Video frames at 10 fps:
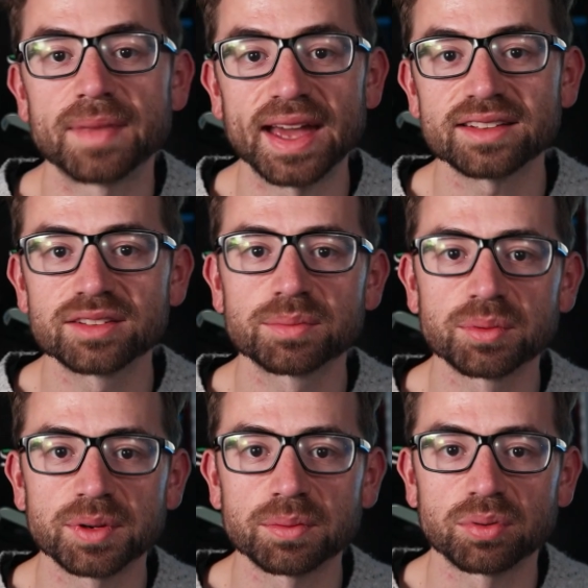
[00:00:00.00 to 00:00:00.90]
Masks in
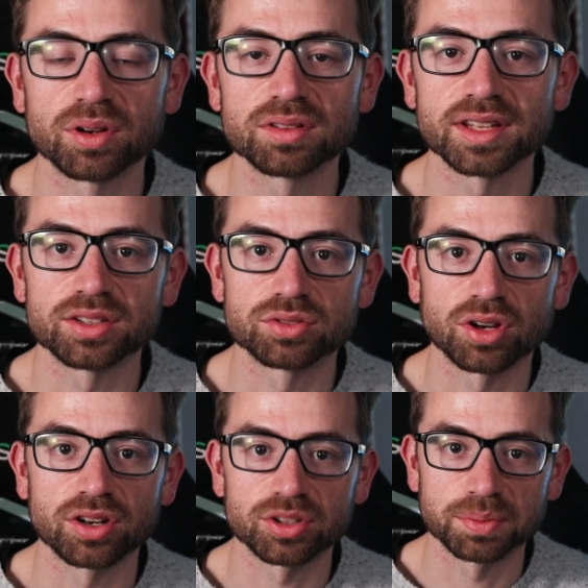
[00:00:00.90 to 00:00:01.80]
Premiere Pro let you
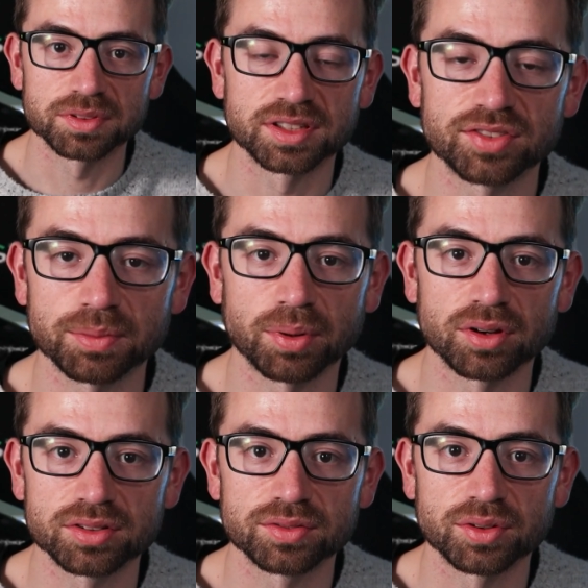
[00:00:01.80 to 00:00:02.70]
target specific
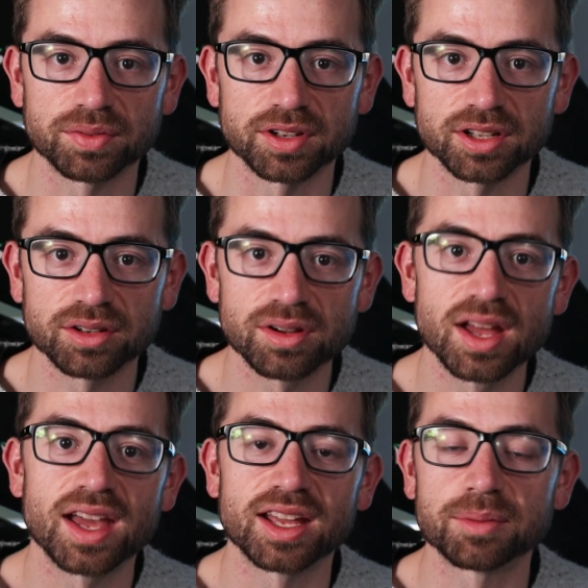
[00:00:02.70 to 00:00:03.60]
parts of your video
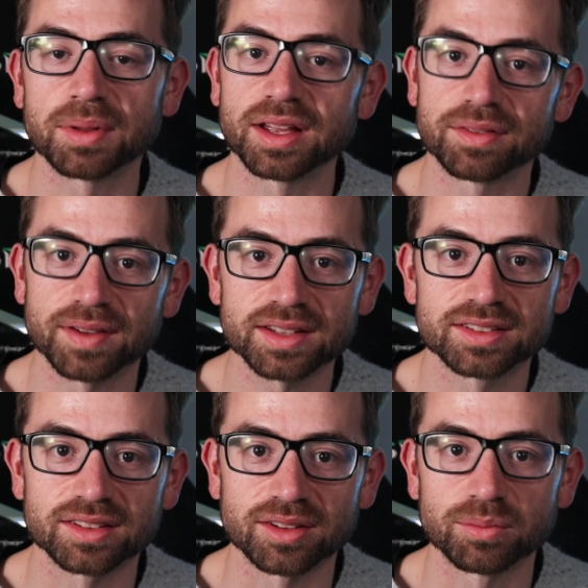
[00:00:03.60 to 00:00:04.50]
and apply
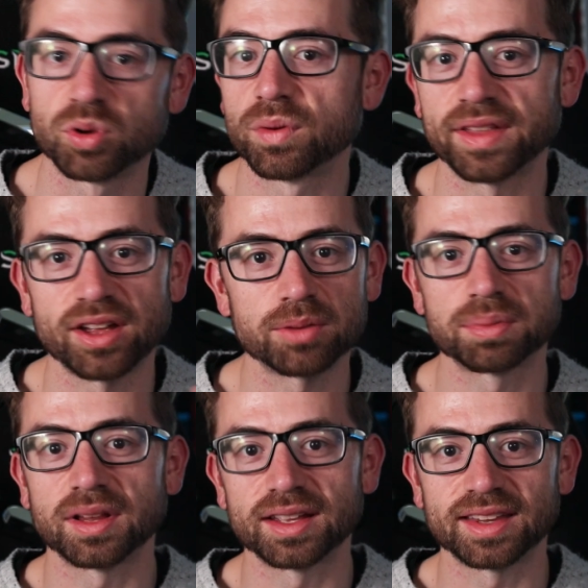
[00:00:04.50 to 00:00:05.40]
effects to them without
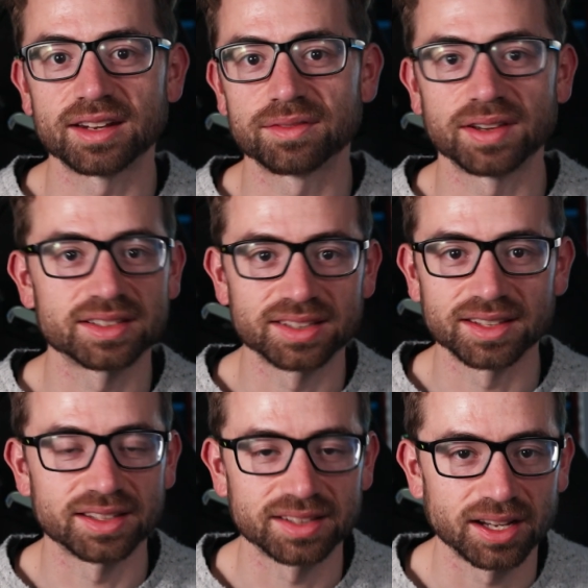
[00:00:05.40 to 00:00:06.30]
applying that effect to
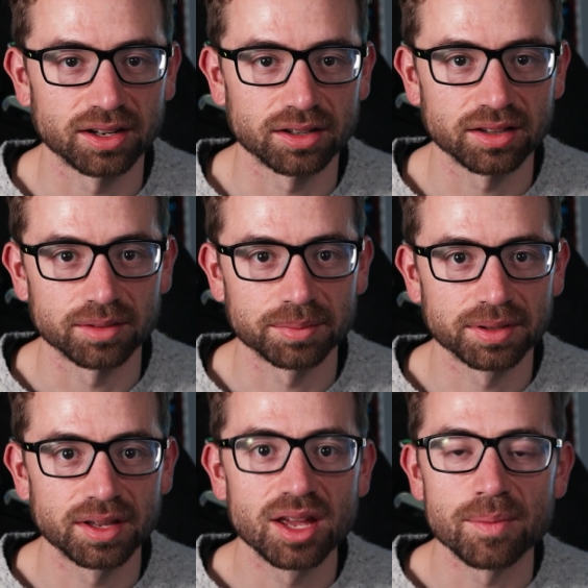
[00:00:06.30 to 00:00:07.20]
the entire clip.
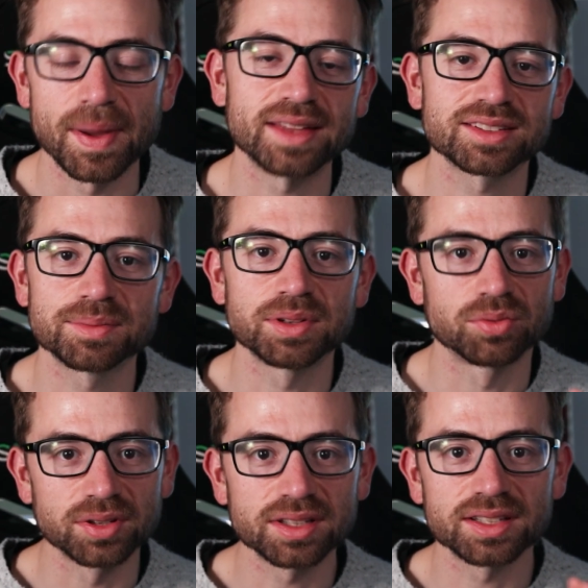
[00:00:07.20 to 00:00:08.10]
Masks can be
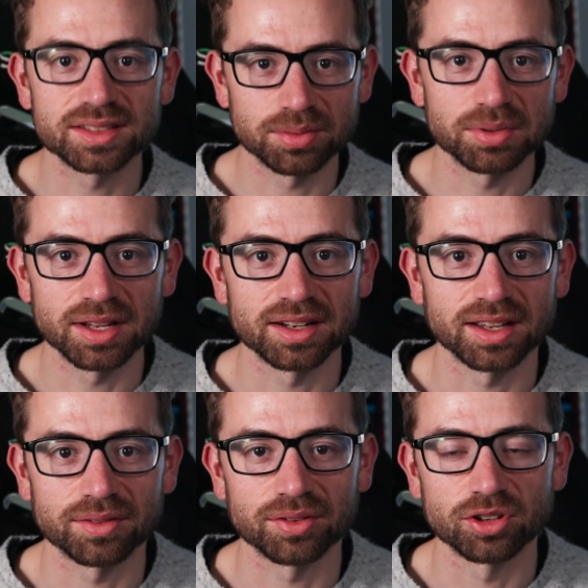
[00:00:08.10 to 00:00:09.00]
really
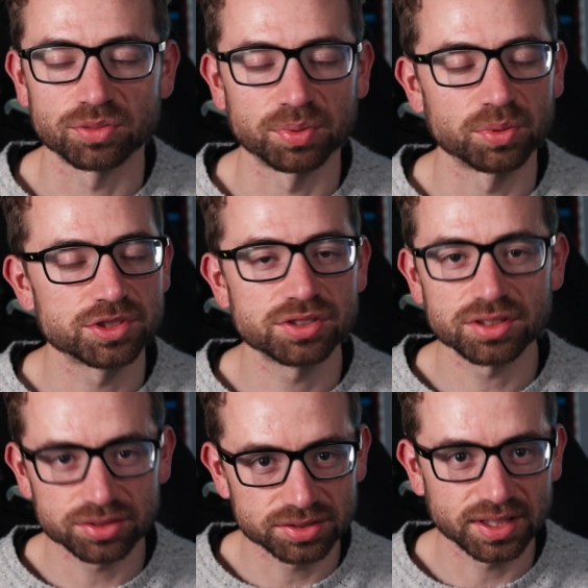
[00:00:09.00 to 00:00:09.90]
intimidating at first, but once you
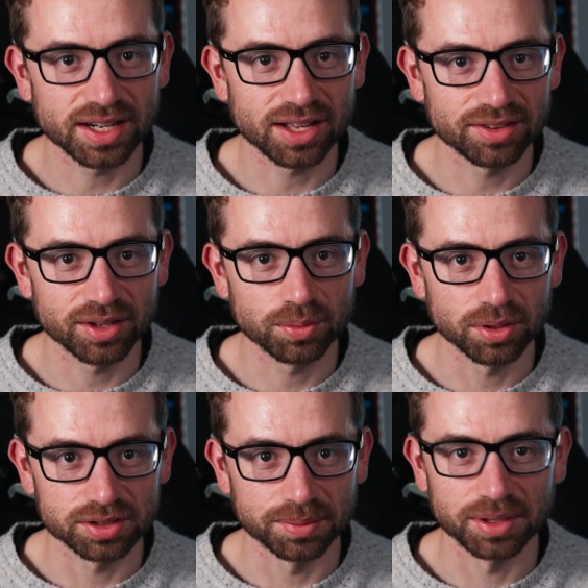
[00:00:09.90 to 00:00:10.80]
understand how they
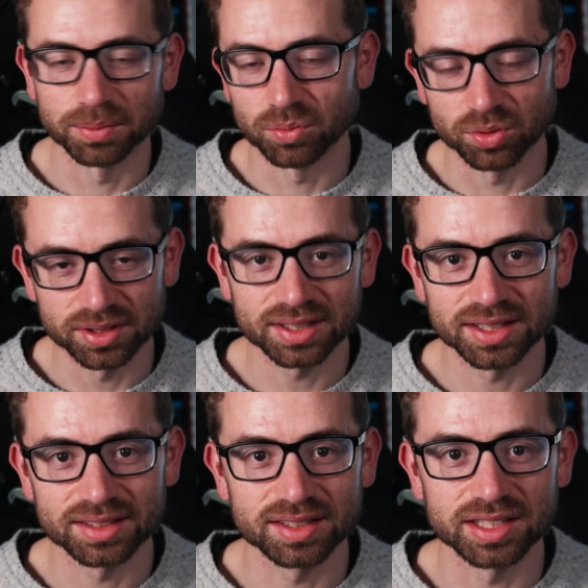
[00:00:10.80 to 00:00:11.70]
work, they become really
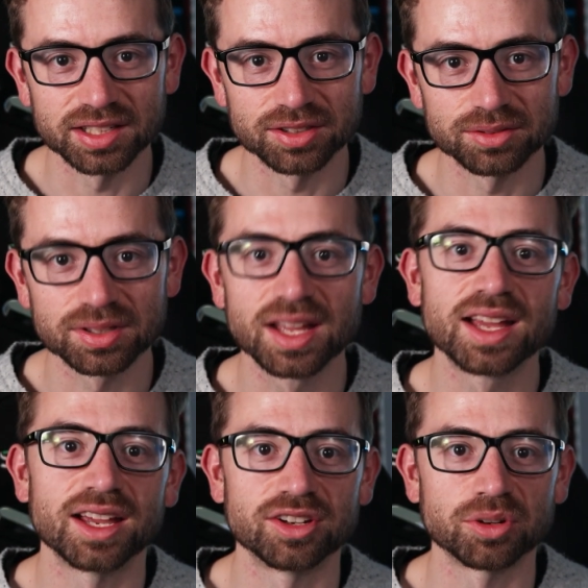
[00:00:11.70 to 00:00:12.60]
easy to use,
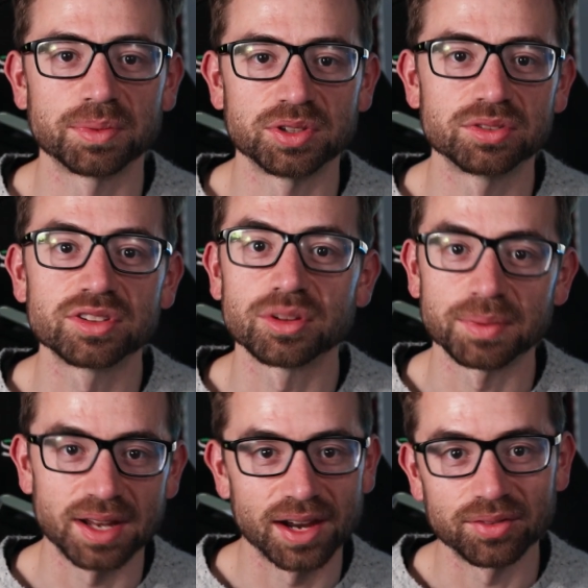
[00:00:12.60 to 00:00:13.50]
and you're going to be using
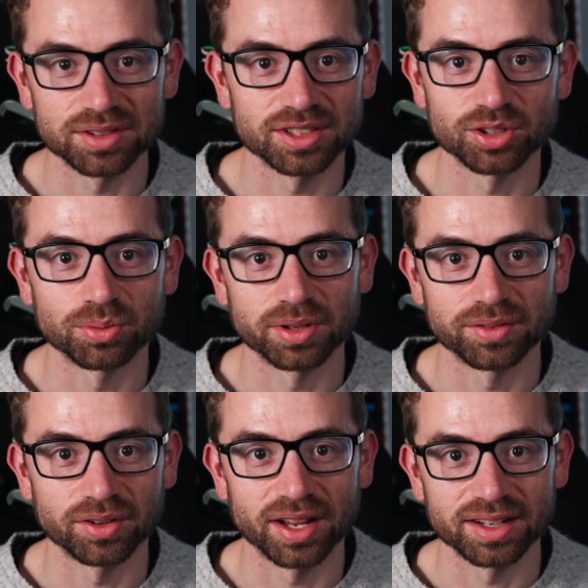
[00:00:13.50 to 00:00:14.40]
them in every single one of your